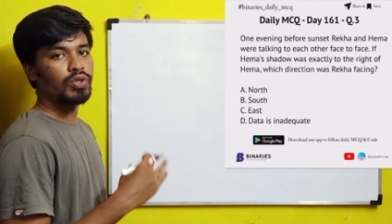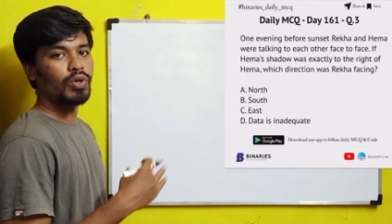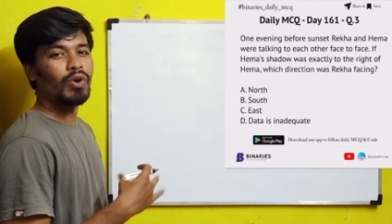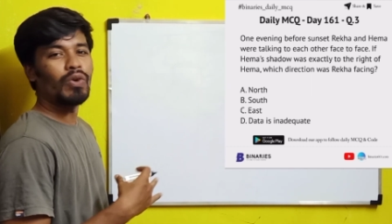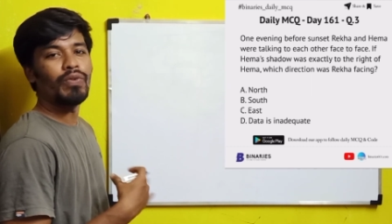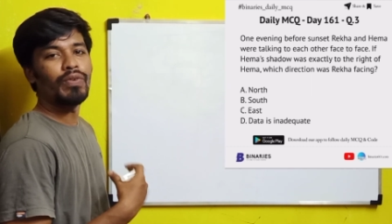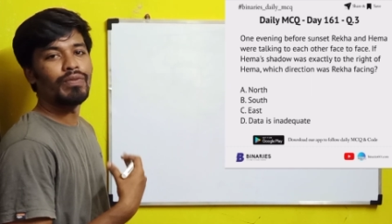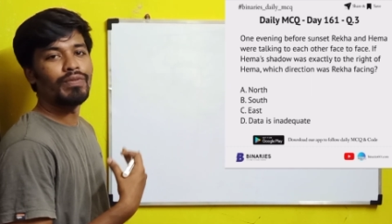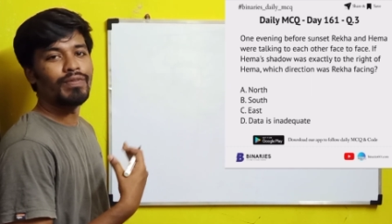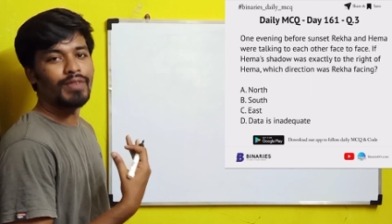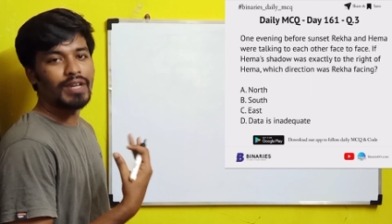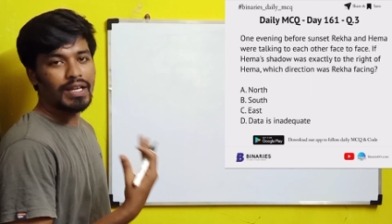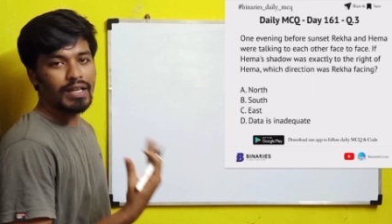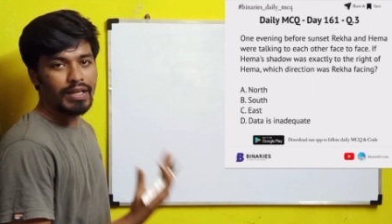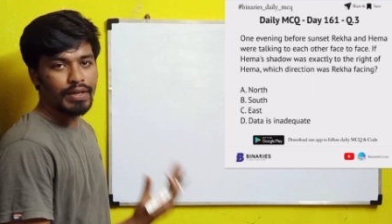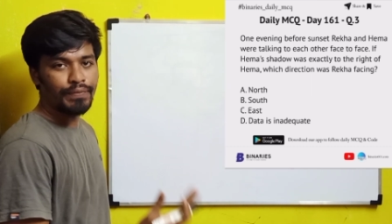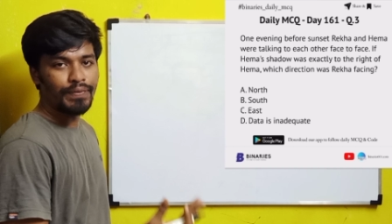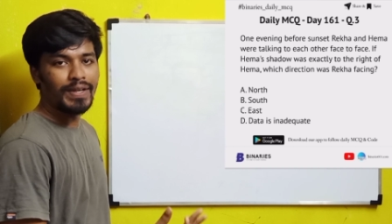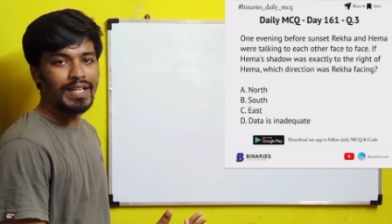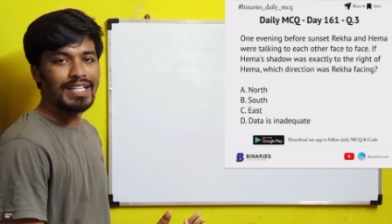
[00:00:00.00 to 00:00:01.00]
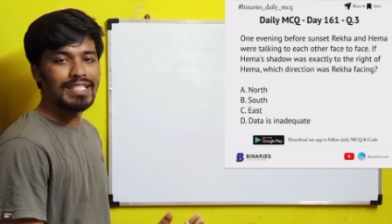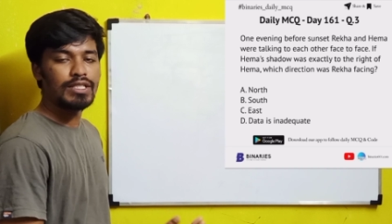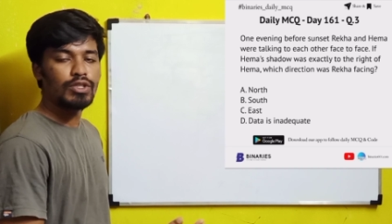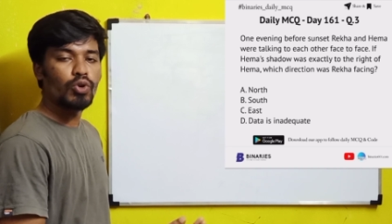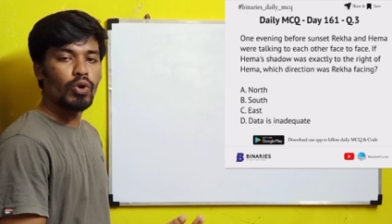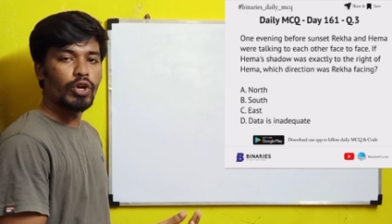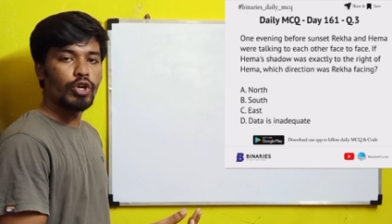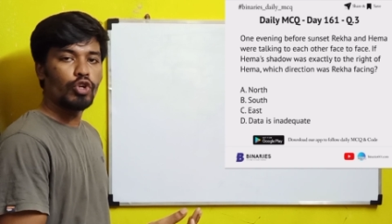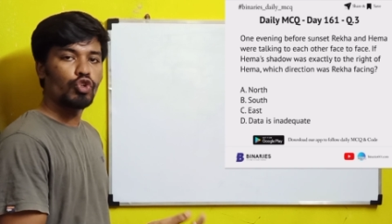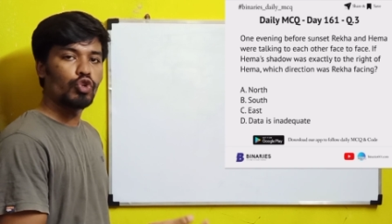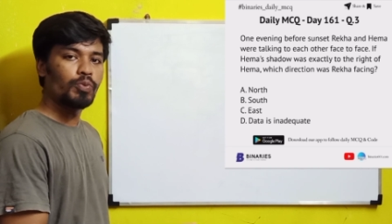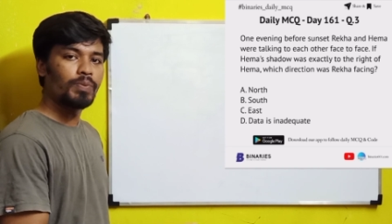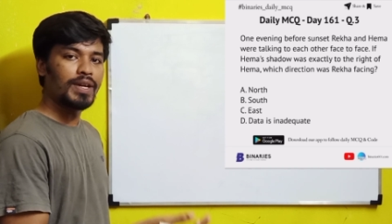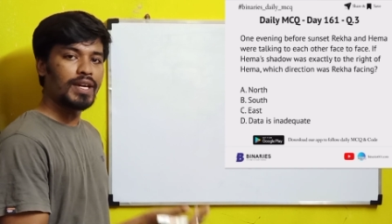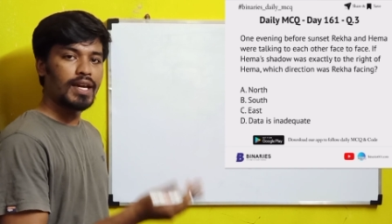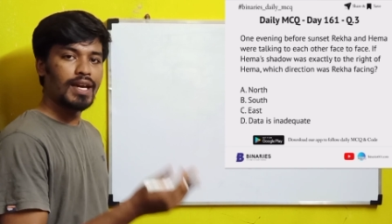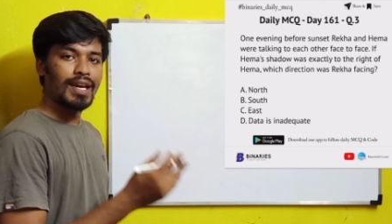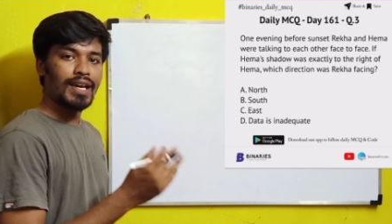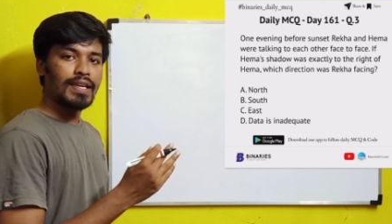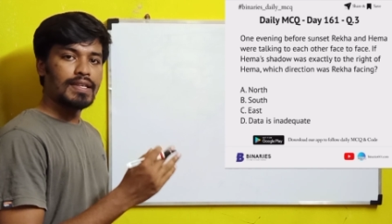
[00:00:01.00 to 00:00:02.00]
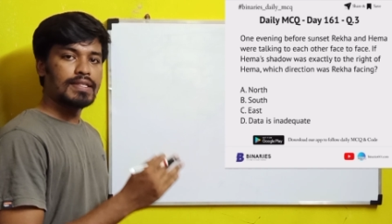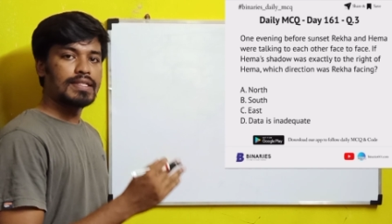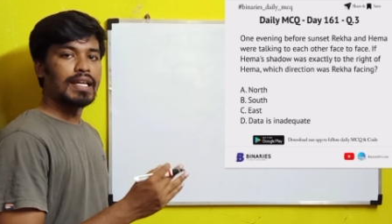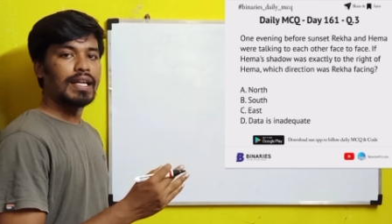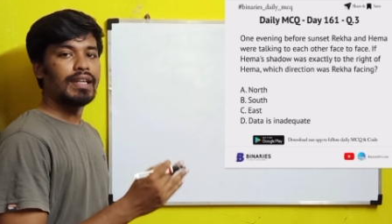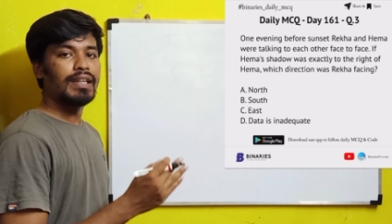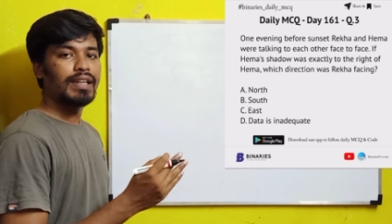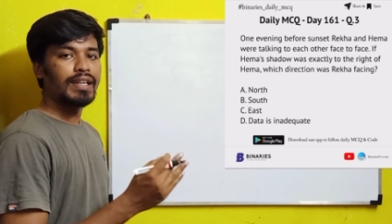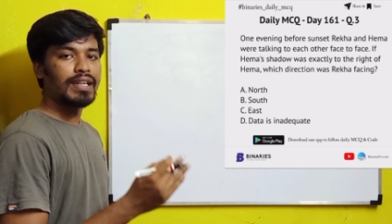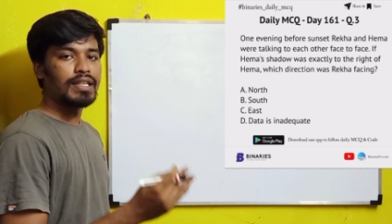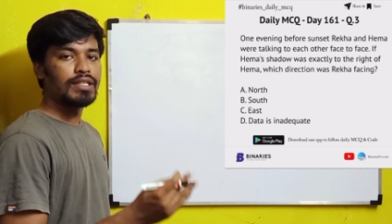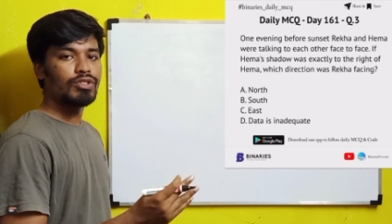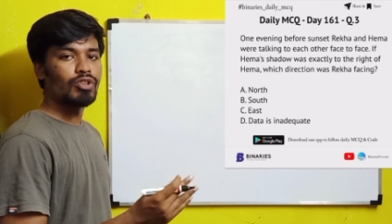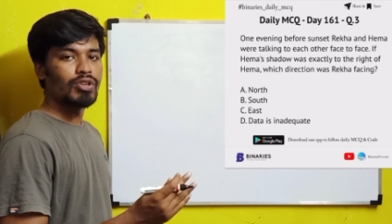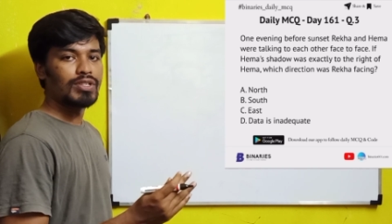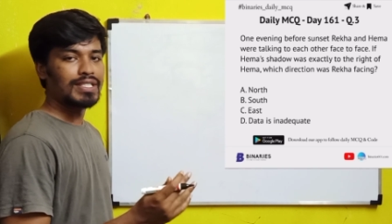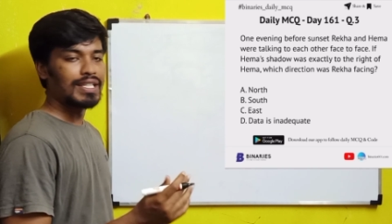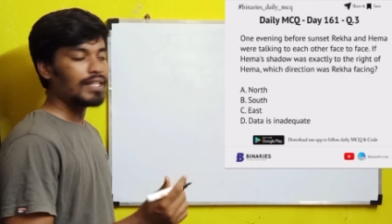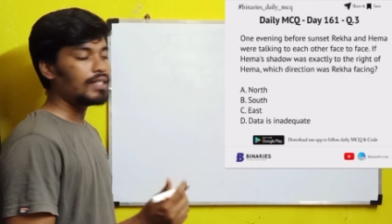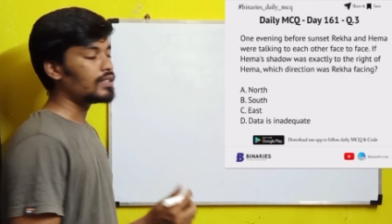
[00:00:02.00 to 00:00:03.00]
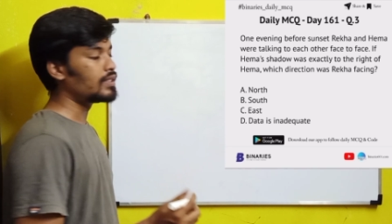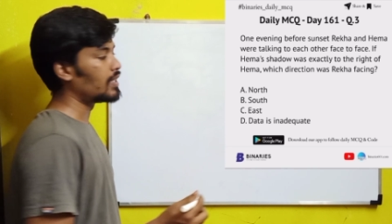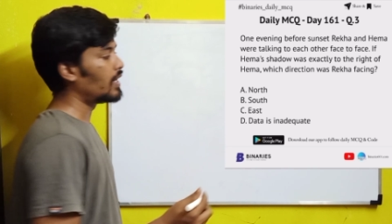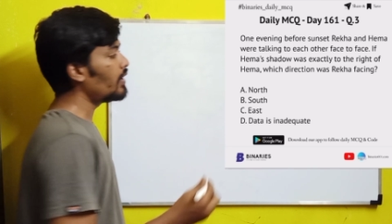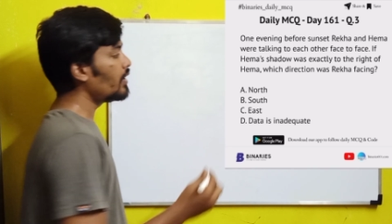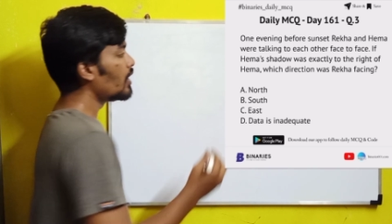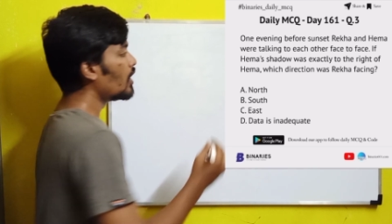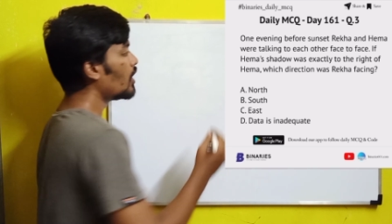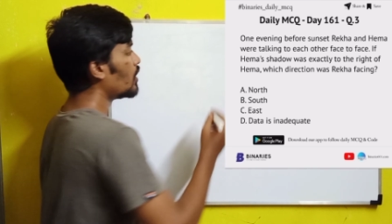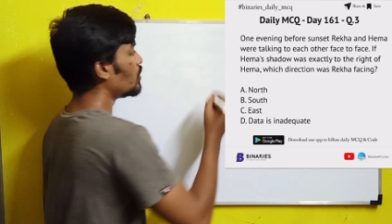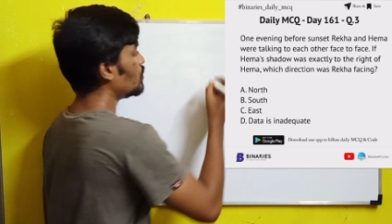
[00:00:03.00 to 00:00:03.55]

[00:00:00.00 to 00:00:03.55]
So if it is going to be sunrise or sunset,